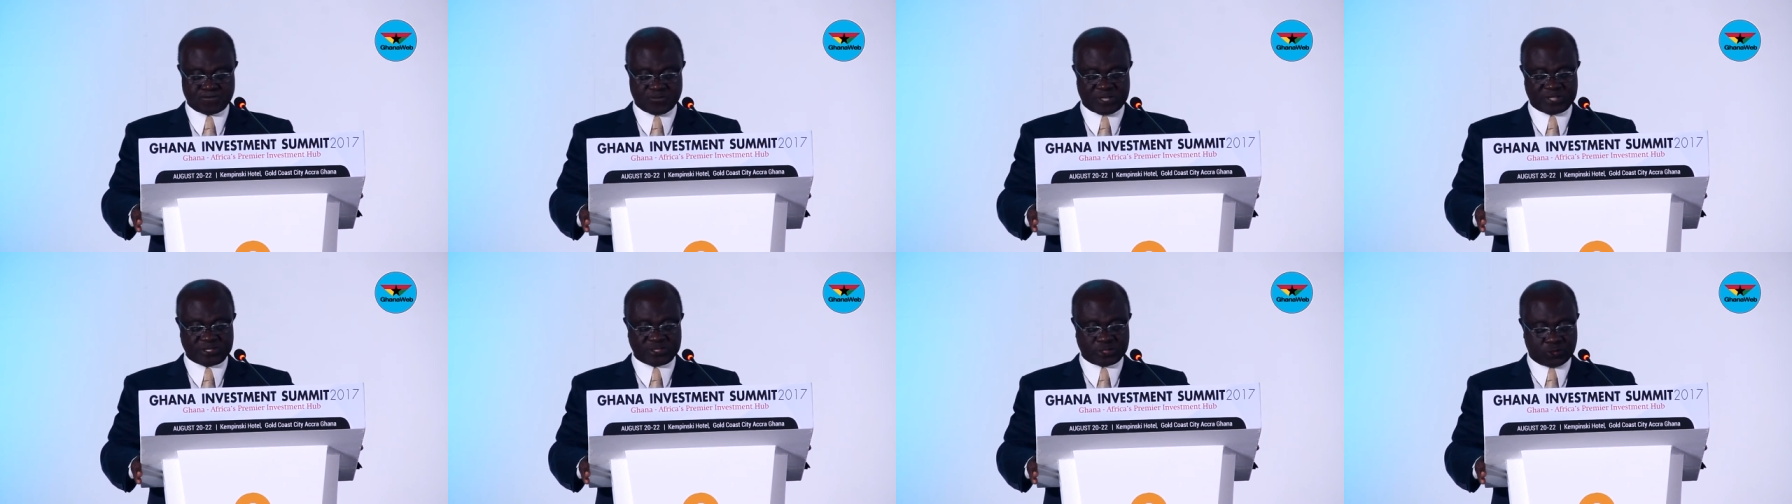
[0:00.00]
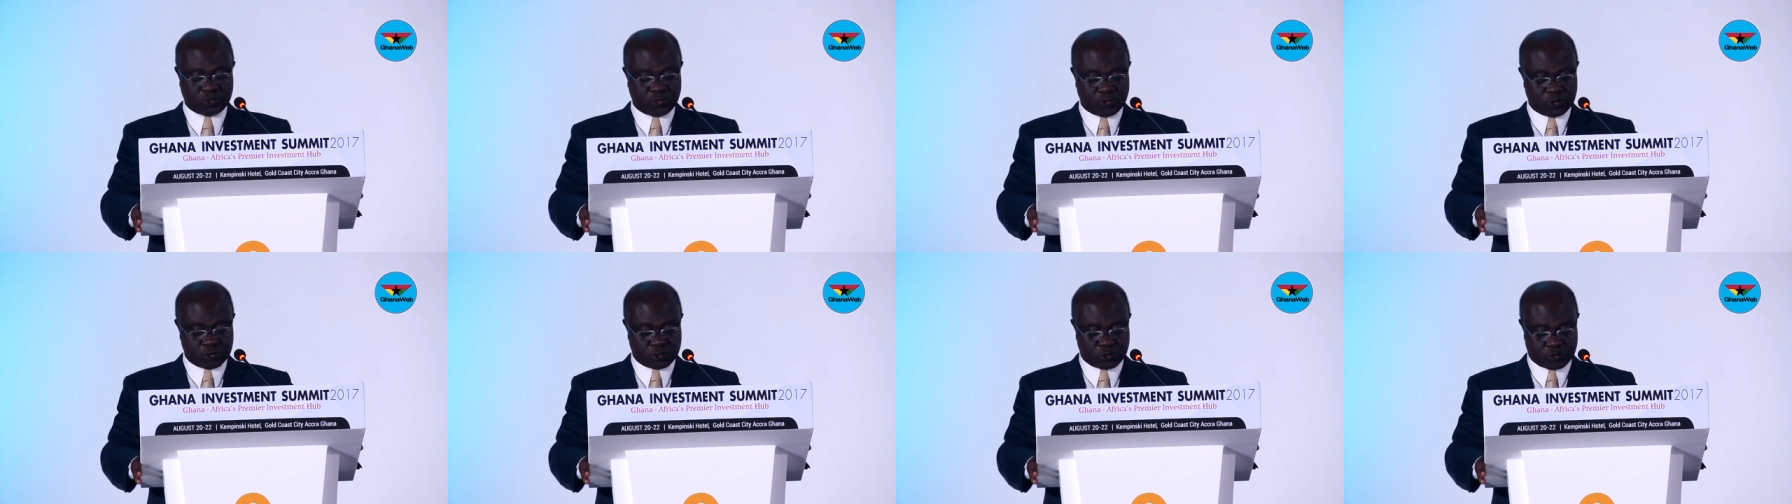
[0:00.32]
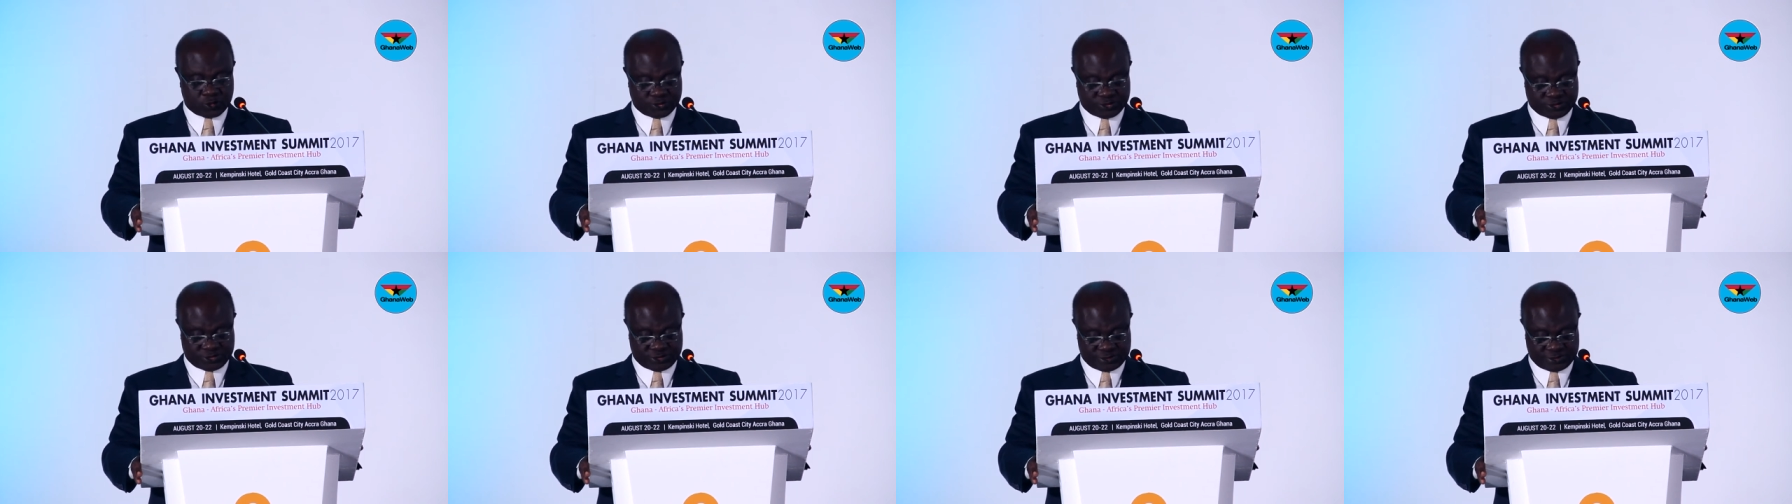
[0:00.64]
the Gold
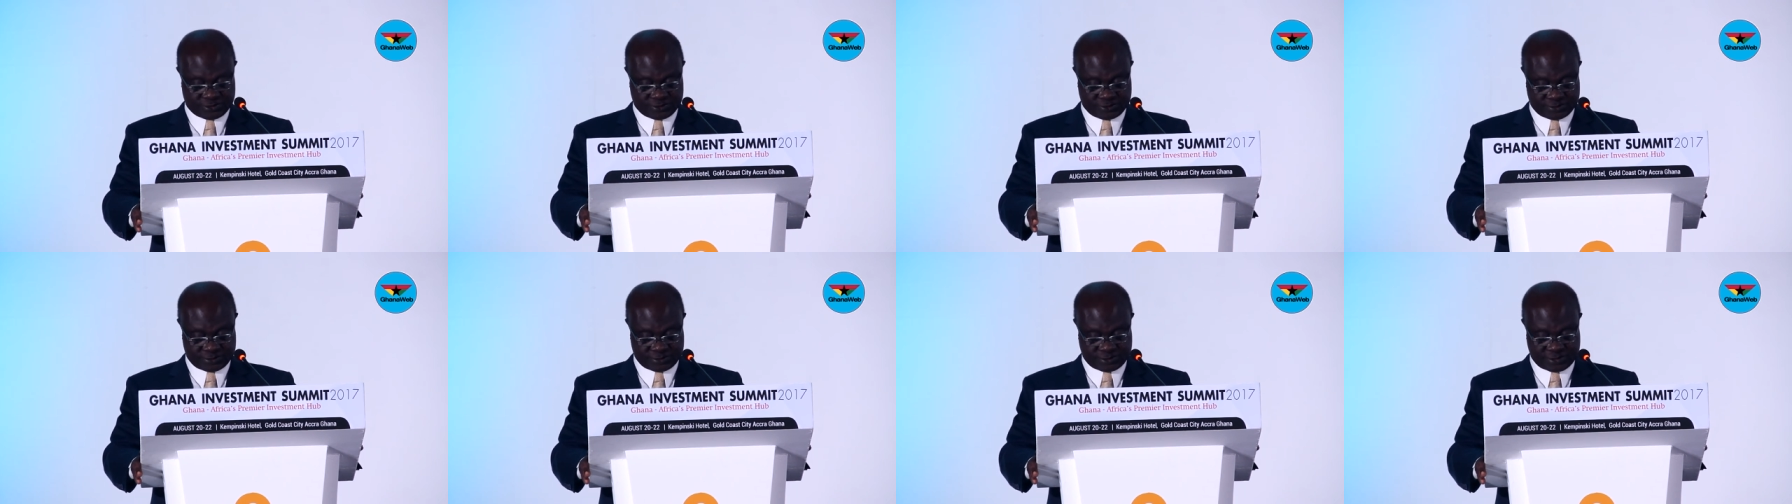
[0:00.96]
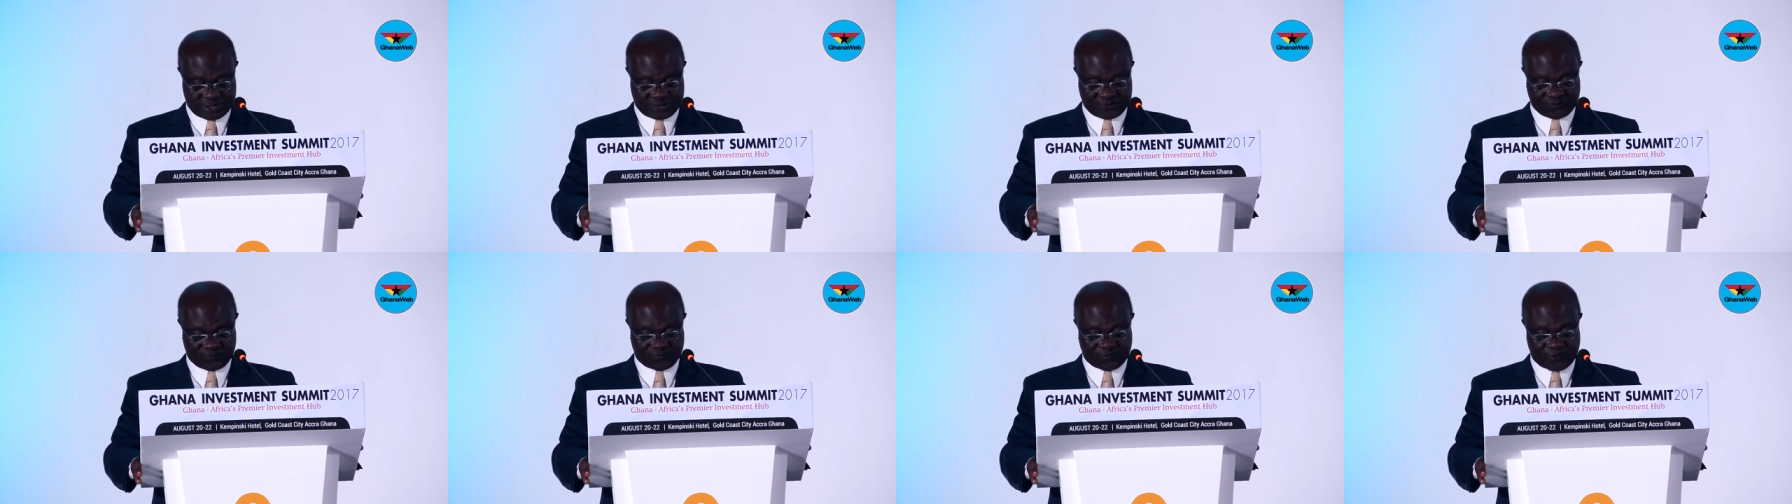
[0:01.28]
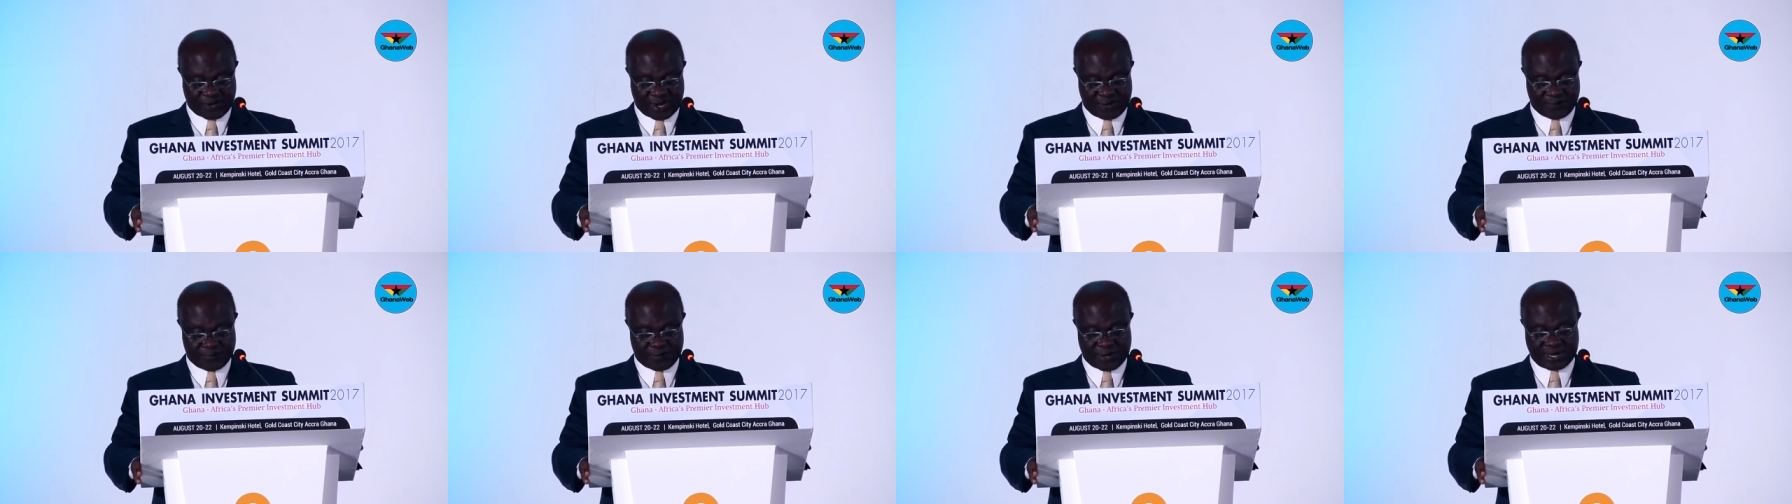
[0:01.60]
Coast, as
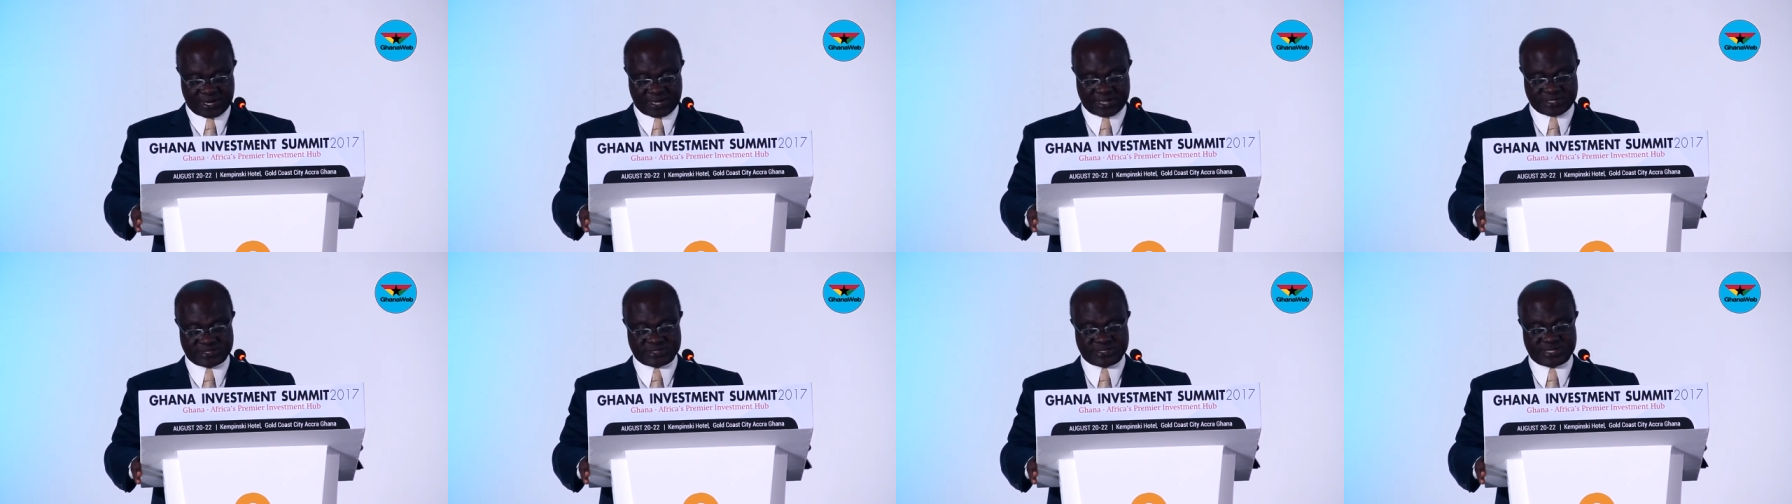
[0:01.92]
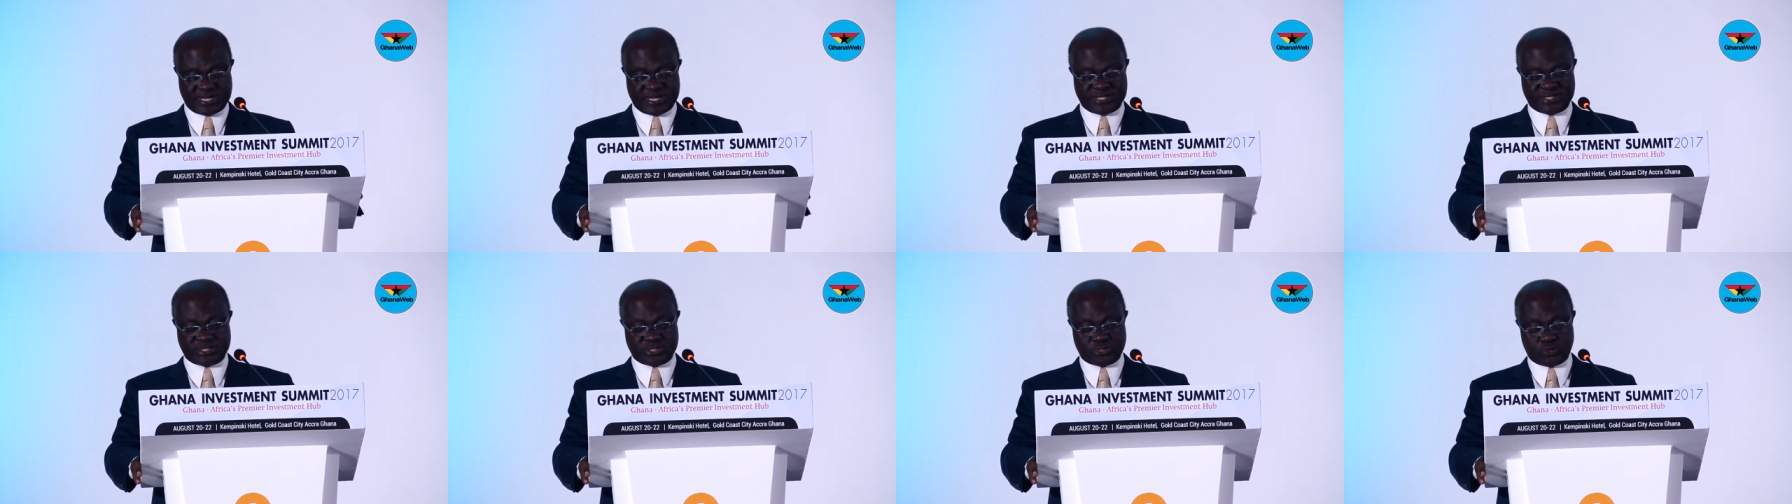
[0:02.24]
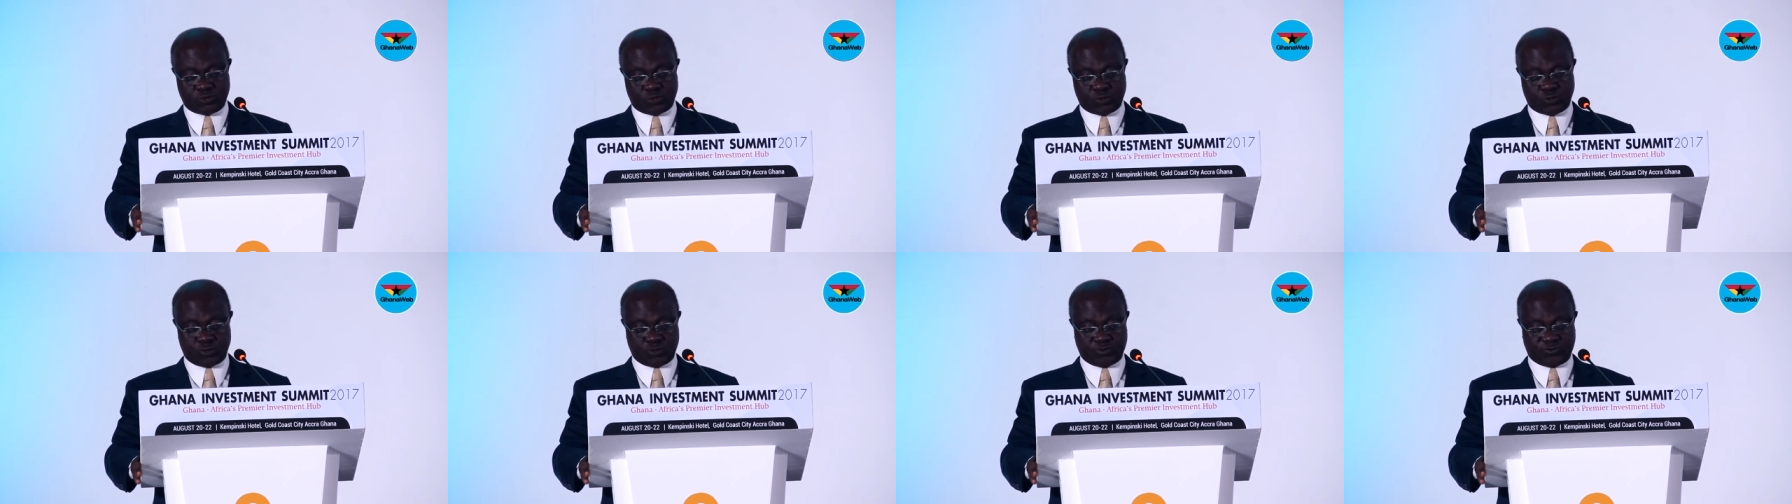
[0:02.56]
far back as
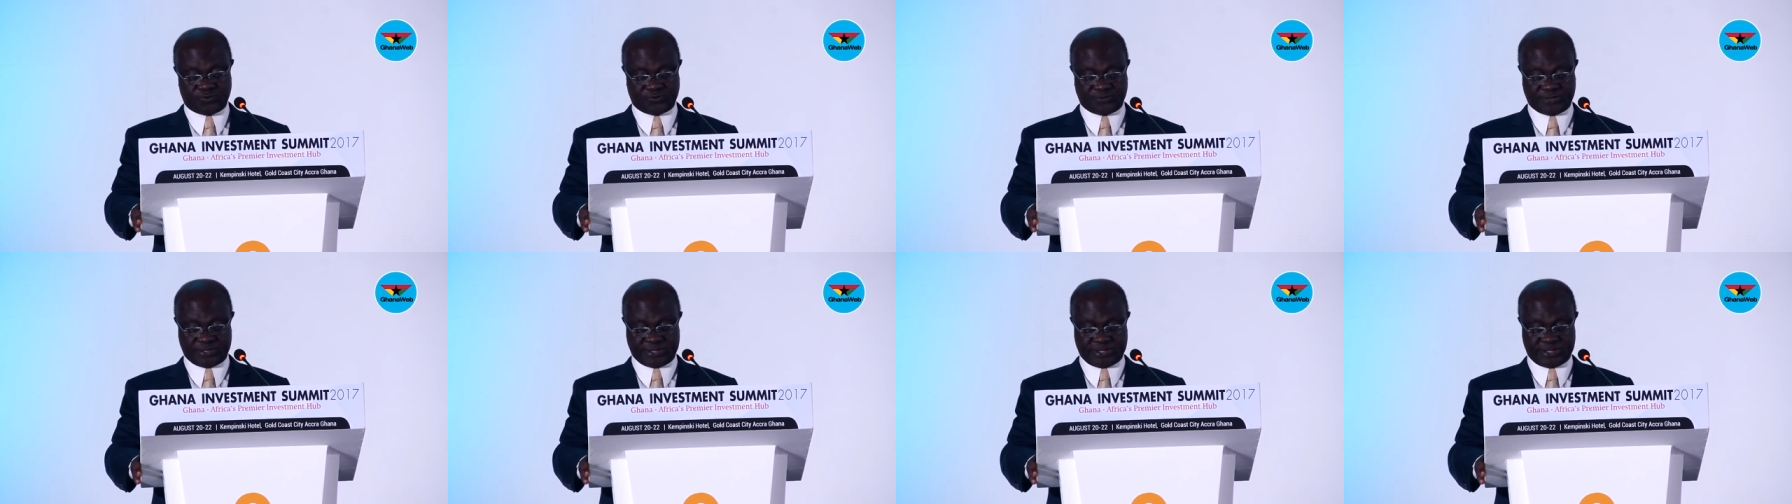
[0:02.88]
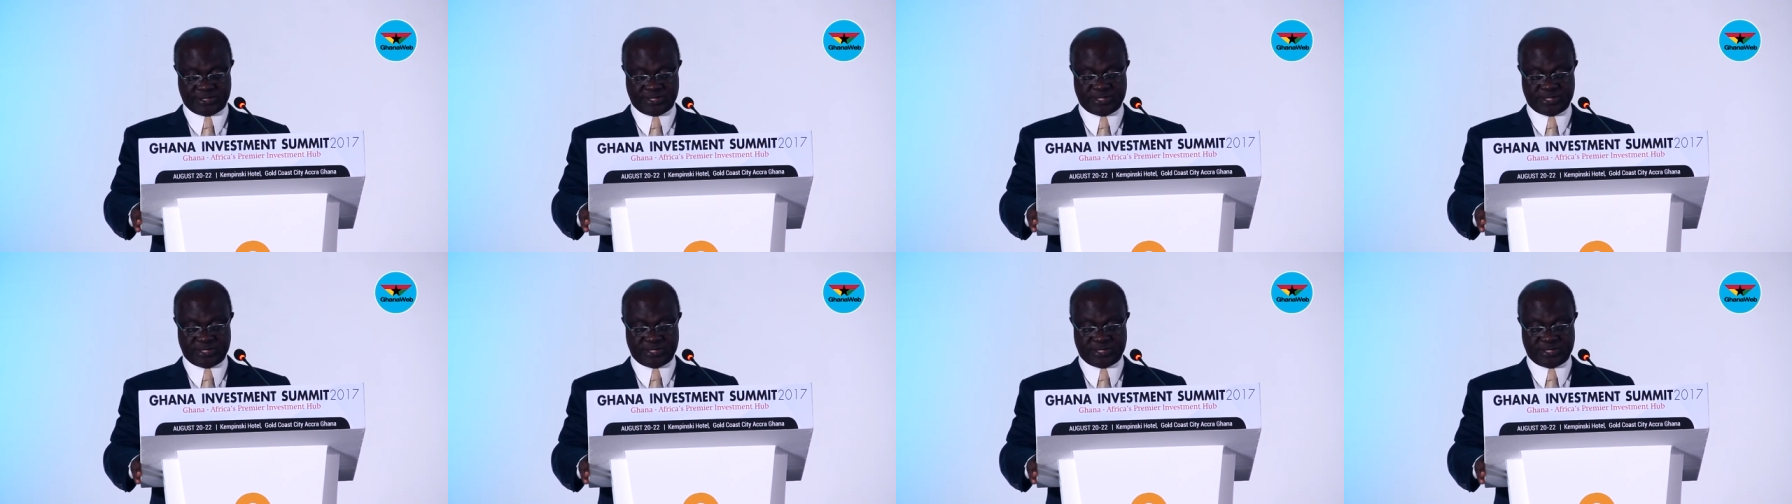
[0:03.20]
1903,